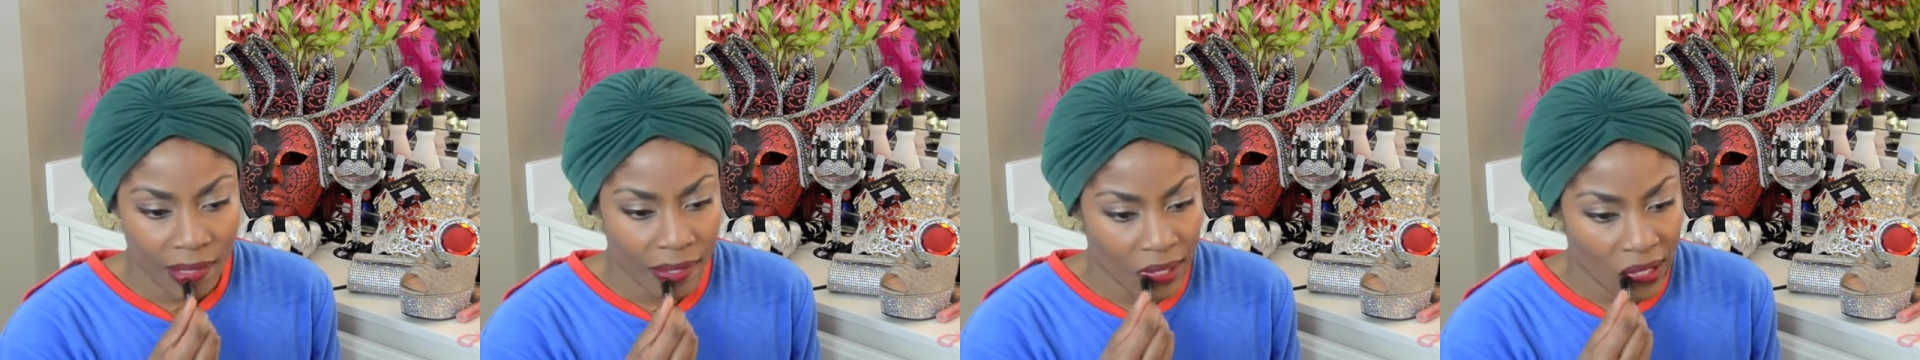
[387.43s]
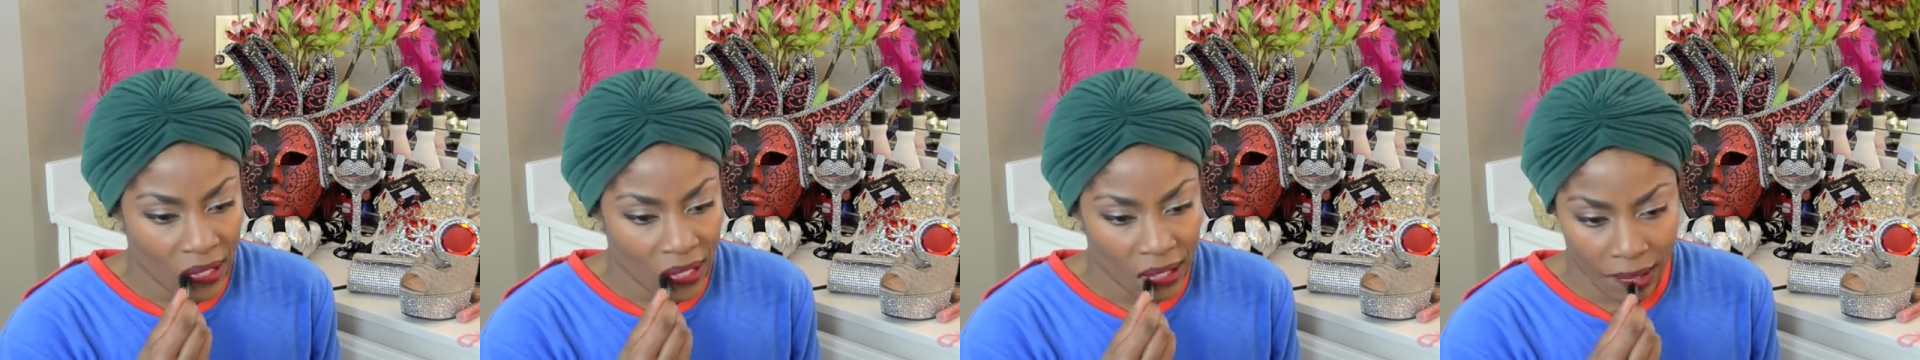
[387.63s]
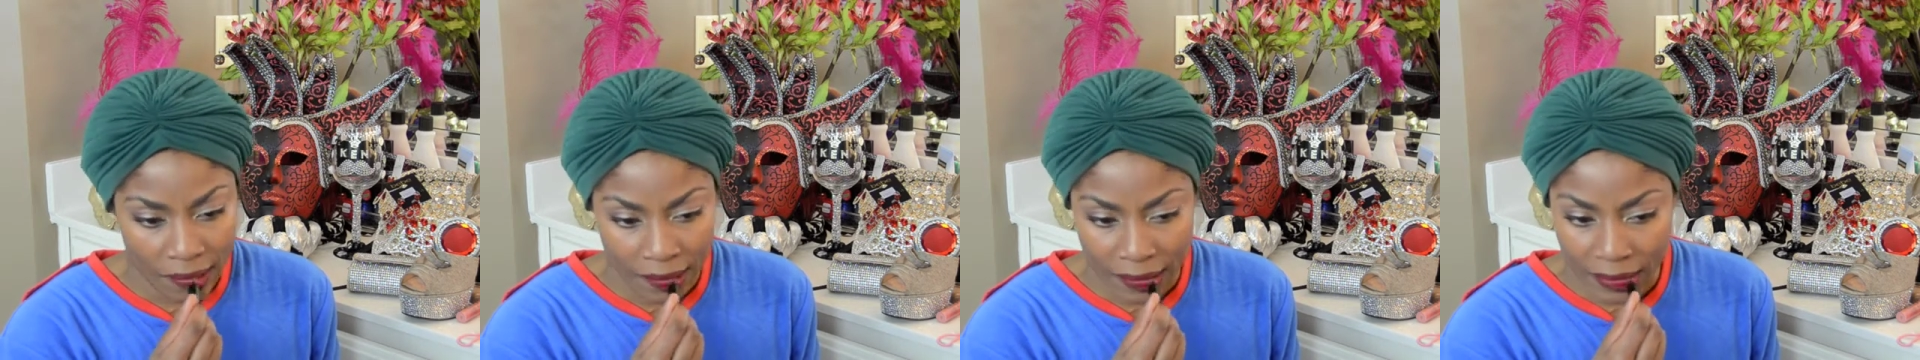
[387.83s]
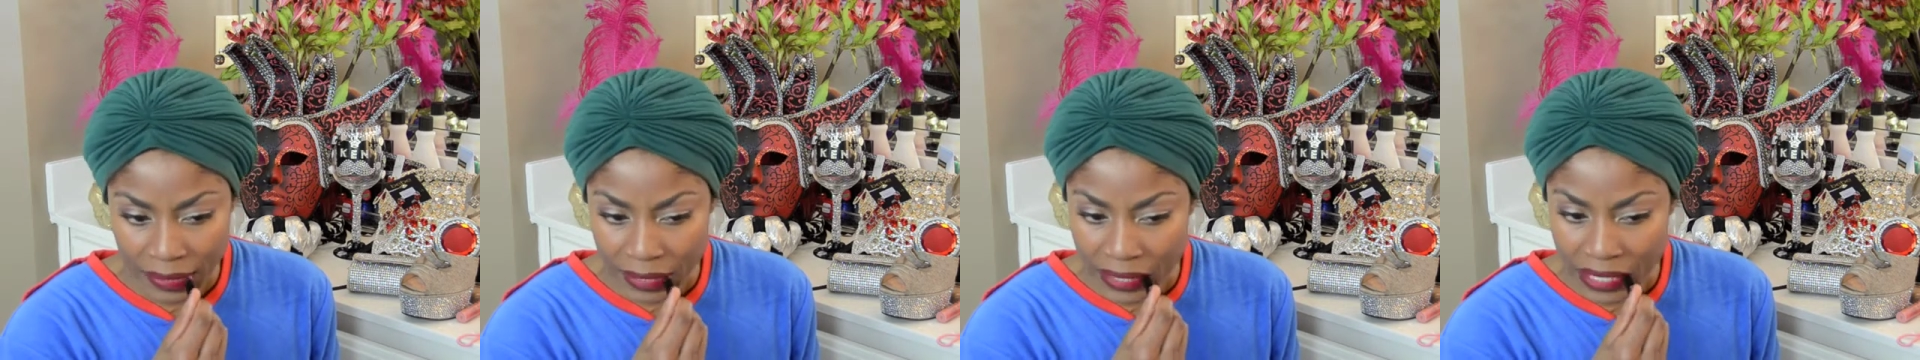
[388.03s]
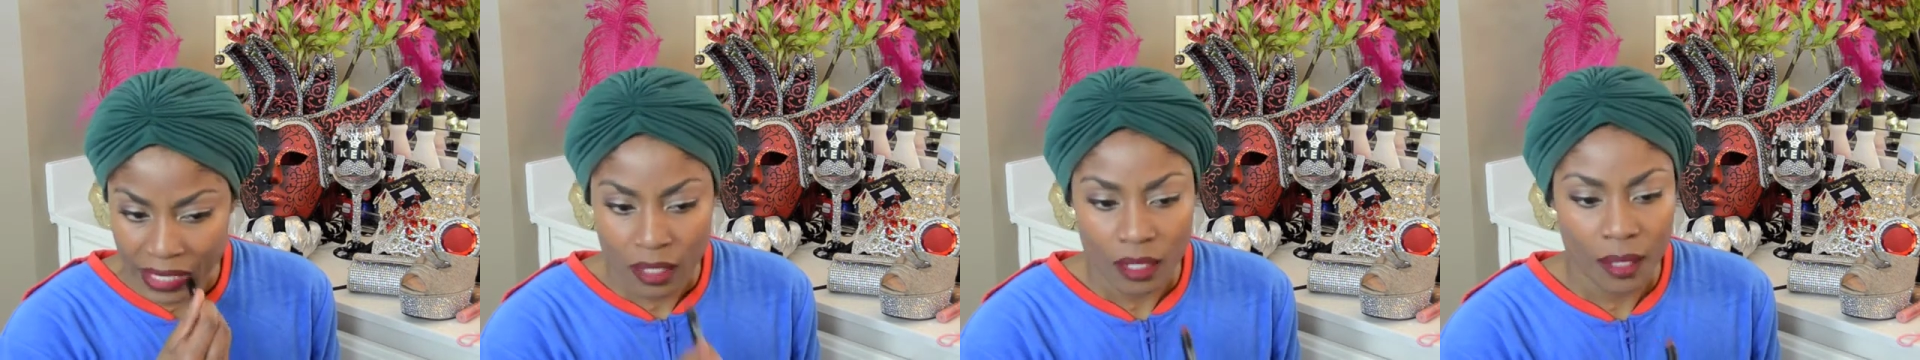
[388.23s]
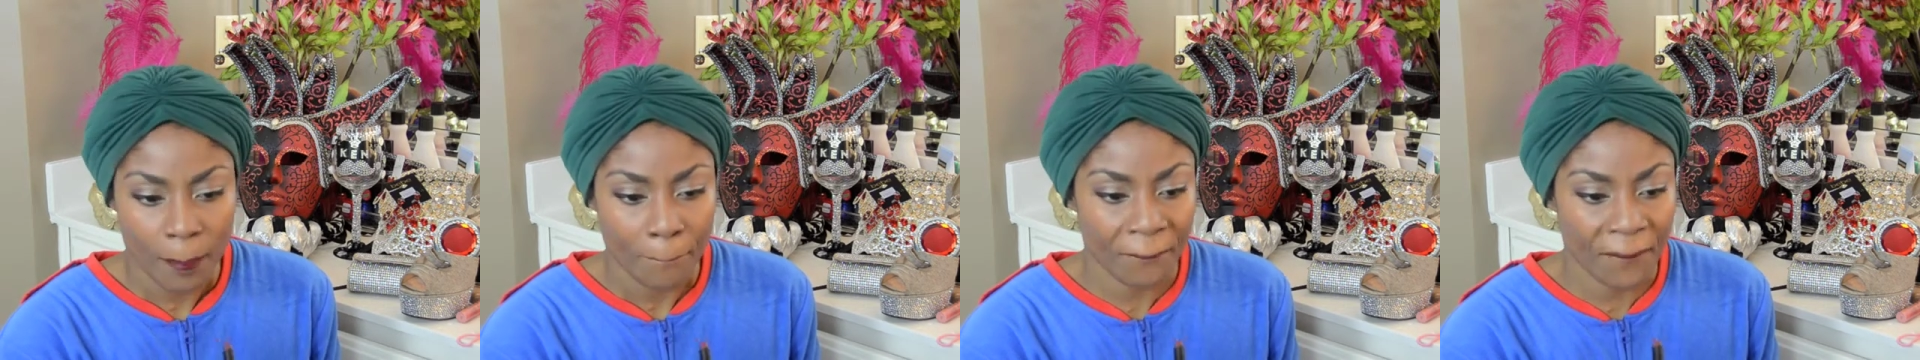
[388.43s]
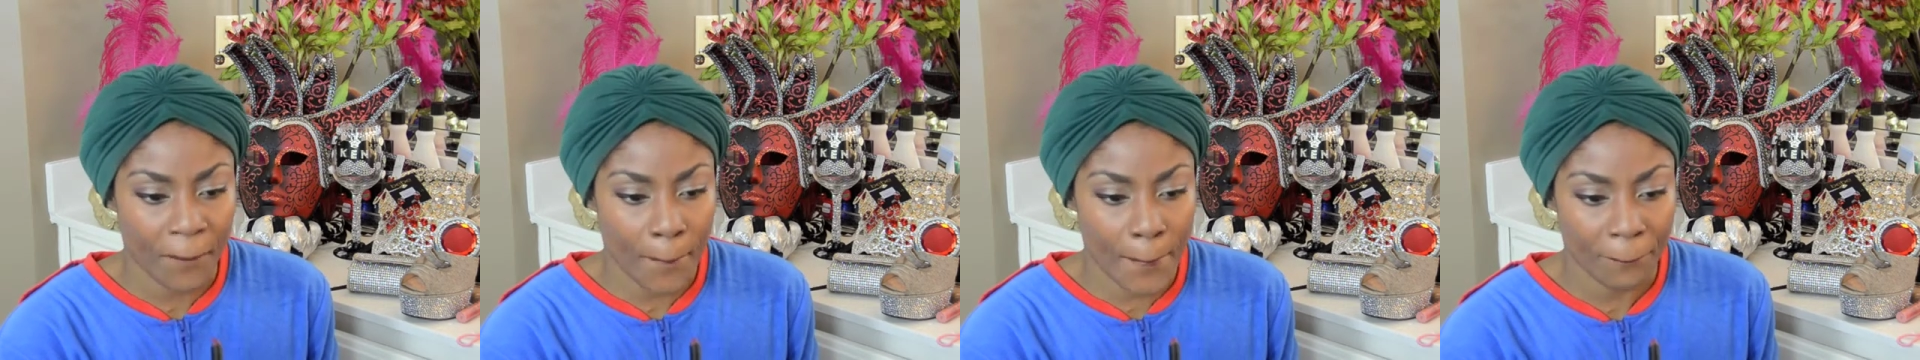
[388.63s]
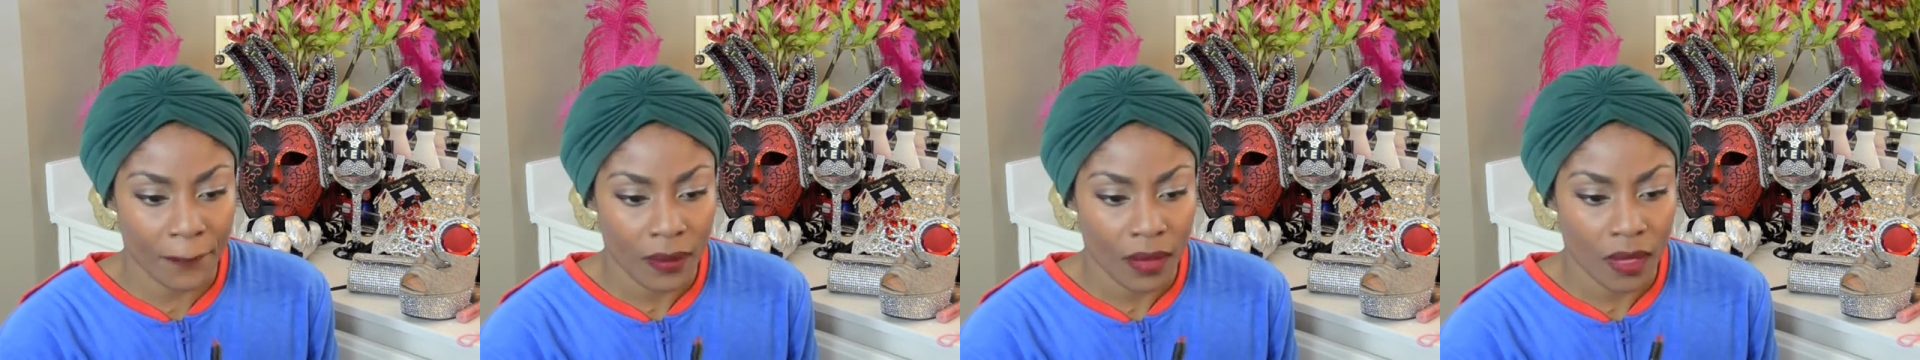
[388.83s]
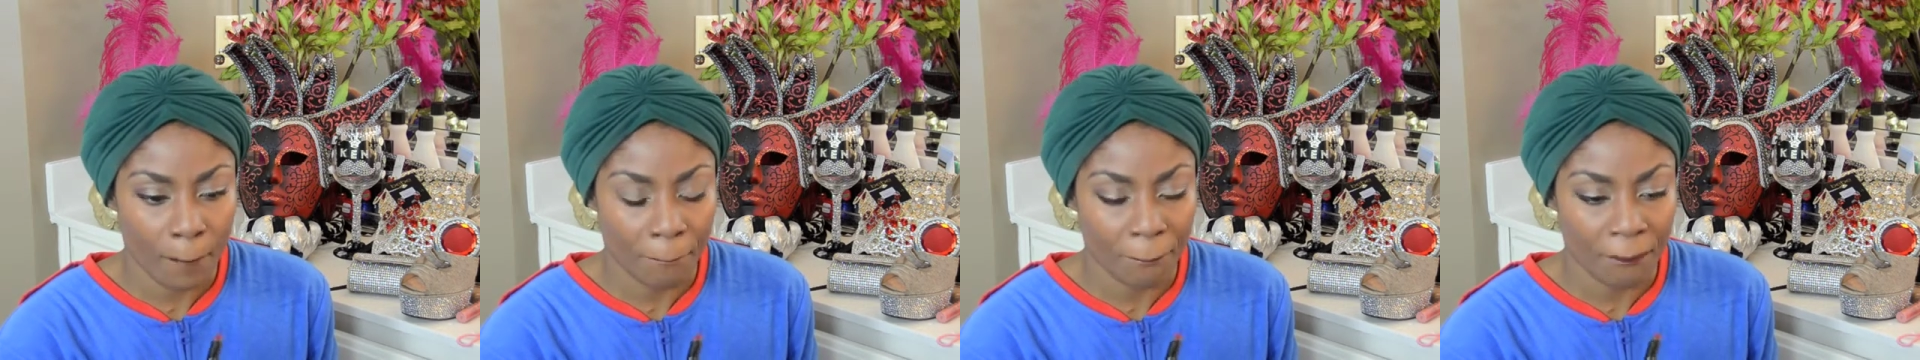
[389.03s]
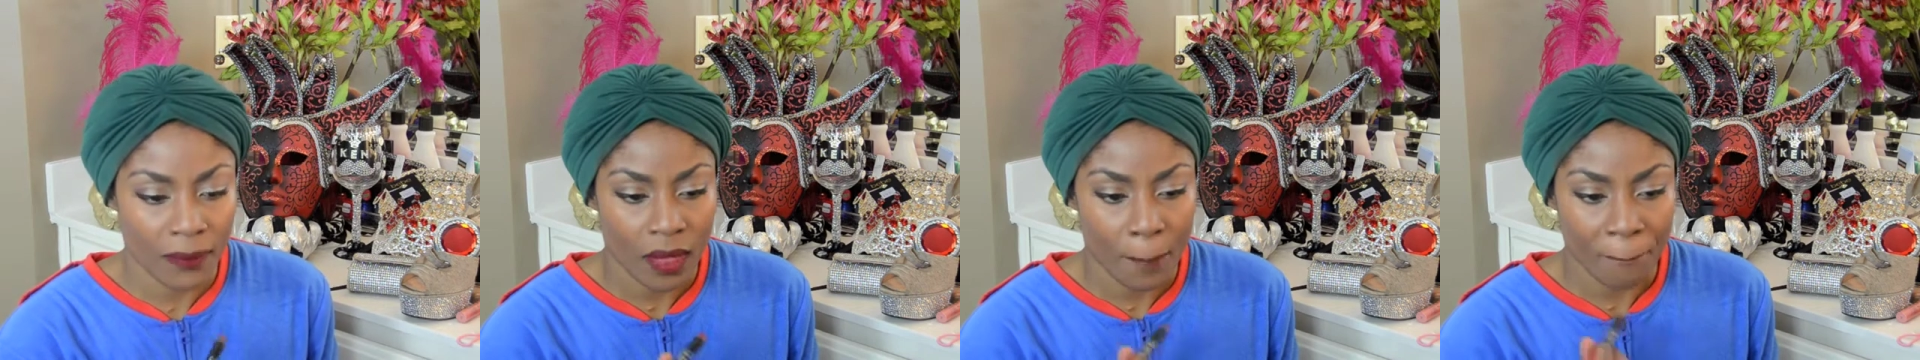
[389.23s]
I think it looks really good. I like
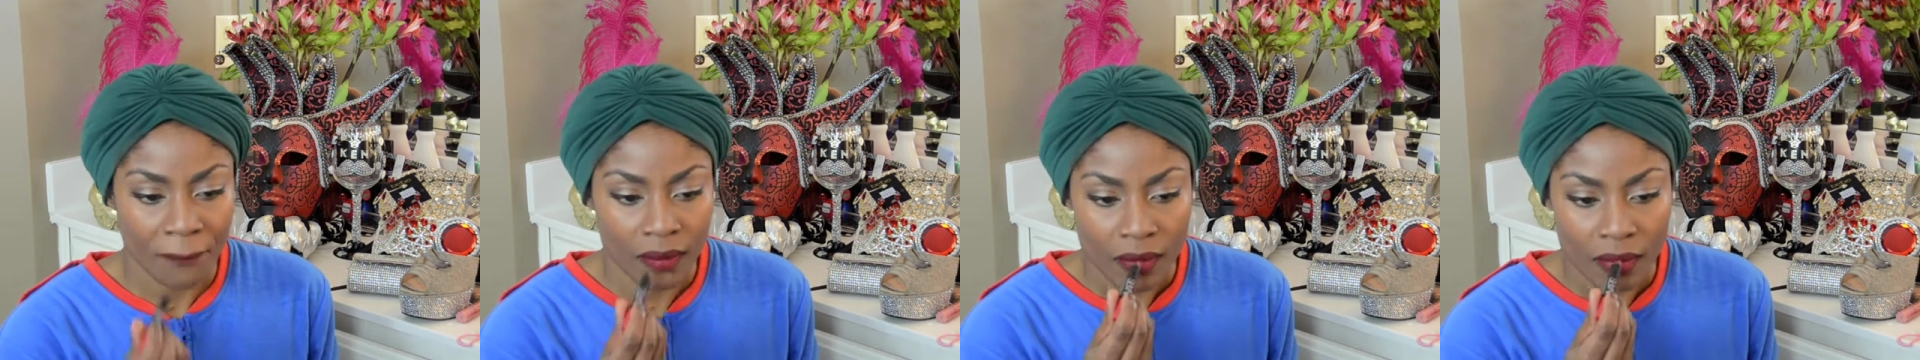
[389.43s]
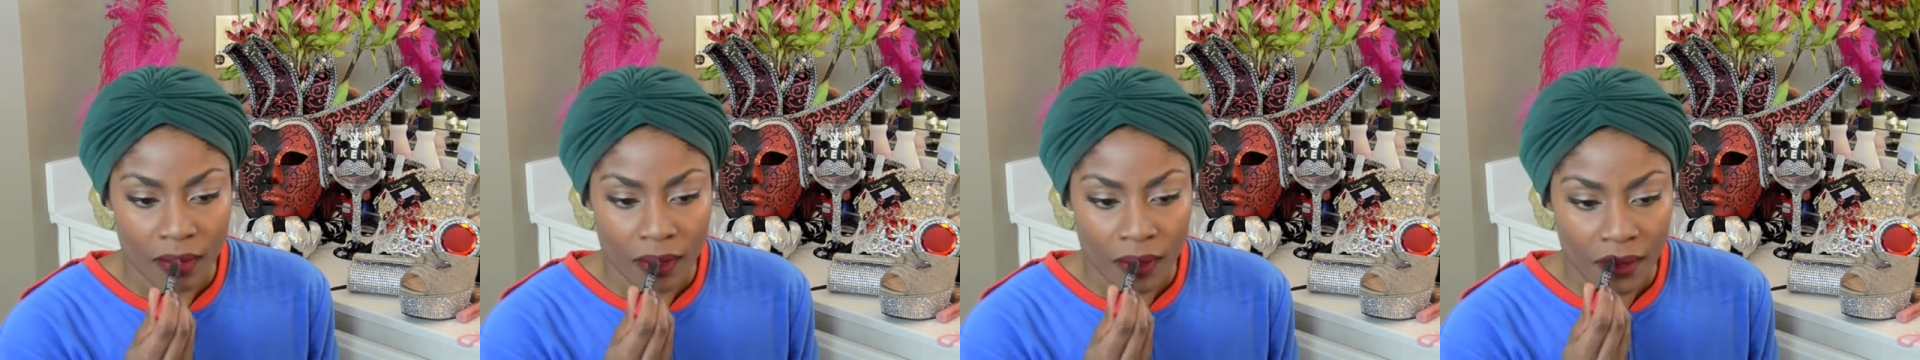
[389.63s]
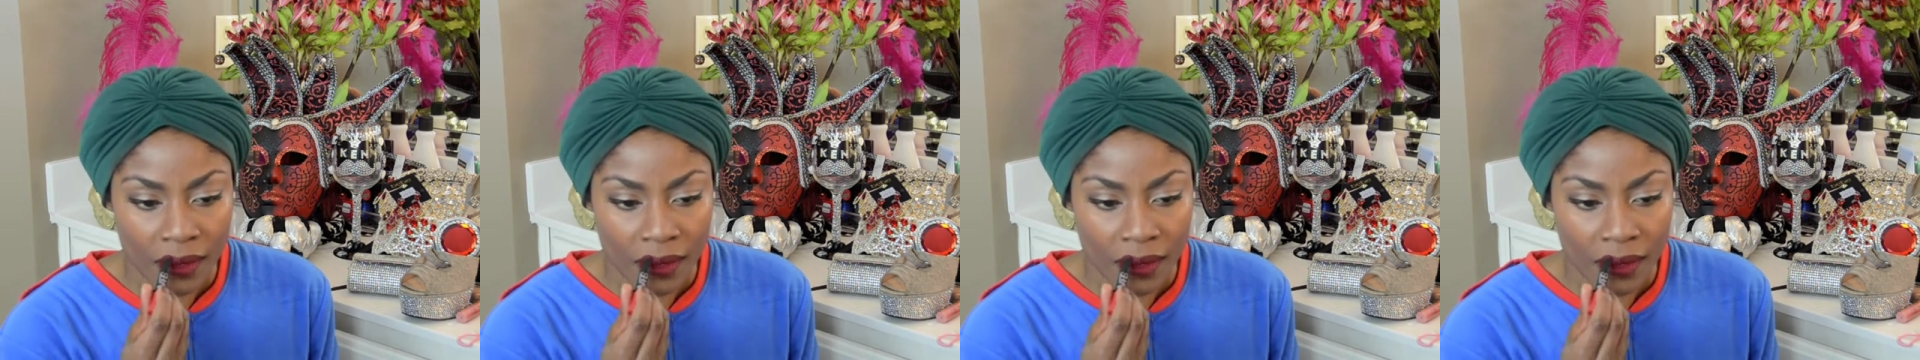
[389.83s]
it a lot.